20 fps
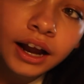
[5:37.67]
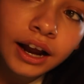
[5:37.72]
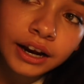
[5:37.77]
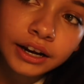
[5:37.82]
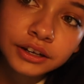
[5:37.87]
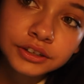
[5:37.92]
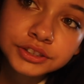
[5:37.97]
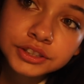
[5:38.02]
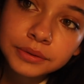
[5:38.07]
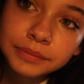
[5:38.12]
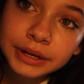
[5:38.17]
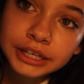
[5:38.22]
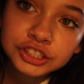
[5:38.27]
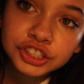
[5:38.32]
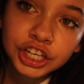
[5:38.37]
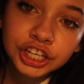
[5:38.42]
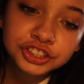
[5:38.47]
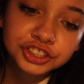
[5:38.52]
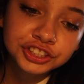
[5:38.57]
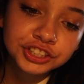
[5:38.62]
I also might
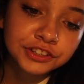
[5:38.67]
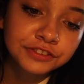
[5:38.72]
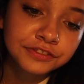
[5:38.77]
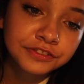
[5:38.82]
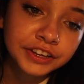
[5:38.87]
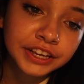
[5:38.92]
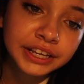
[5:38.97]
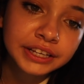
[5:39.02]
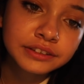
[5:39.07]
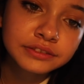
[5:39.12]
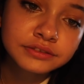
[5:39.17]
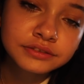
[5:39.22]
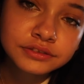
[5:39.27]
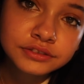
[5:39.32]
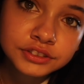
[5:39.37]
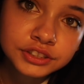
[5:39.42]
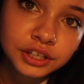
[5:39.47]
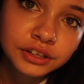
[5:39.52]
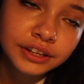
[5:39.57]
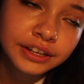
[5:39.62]
change the fit,
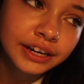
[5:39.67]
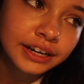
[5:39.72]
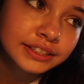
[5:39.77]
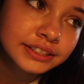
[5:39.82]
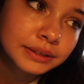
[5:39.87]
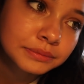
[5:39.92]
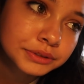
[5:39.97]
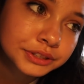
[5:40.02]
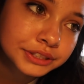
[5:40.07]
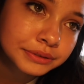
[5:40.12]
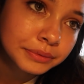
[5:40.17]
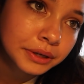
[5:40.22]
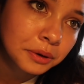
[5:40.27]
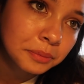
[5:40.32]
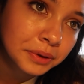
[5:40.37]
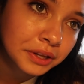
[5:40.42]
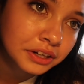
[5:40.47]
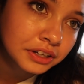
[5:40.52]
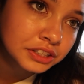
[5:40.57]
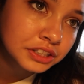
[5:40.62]
so the next time you see me, I'll
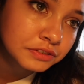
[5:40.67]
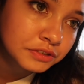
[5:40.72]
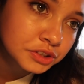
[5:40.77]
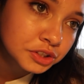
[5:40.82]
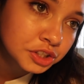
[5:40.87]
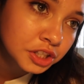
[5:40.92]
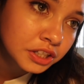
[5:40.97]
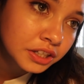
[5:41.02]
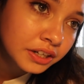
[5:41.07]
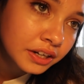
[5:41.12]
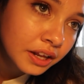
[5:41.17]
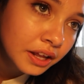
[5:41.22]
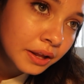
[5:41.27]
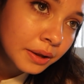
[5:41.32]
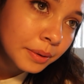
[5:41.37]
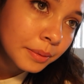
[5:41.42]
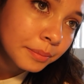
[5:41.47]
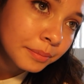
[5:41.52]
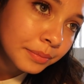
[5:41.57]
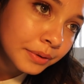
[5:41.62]
be in a different shirt
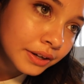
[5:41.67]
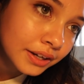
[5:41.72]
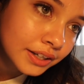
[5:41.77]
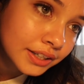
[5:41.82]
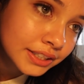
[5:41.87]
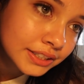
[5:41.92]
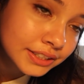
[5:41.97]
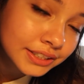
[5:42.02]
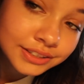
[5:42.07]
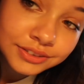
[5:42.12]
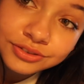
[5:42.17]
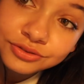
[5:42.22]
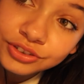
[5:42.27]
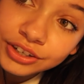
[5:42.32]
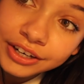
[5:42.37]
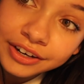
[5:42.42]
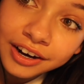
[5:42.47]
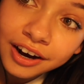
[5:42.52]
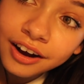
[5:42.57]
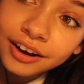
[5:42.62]
because it's
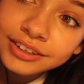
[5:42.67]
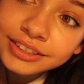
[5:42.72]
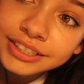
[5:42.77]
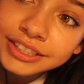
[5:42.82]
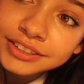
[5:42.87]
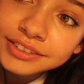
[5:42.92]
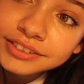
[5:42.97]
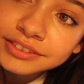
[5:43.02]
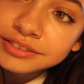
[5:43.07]
very hot in here.